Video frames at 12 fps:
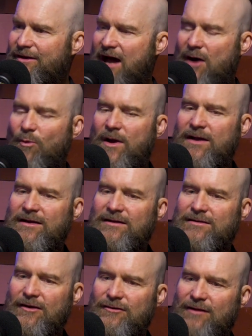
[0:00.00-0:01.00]
not waiting
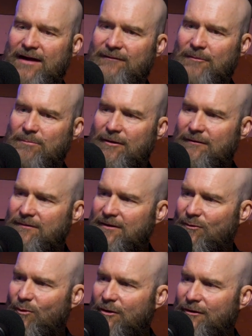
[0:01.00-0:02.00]
till you have the
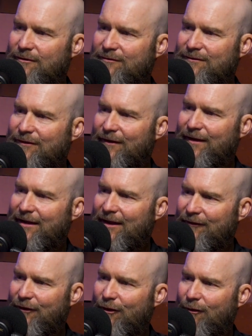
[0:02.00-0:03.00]
perfect words and the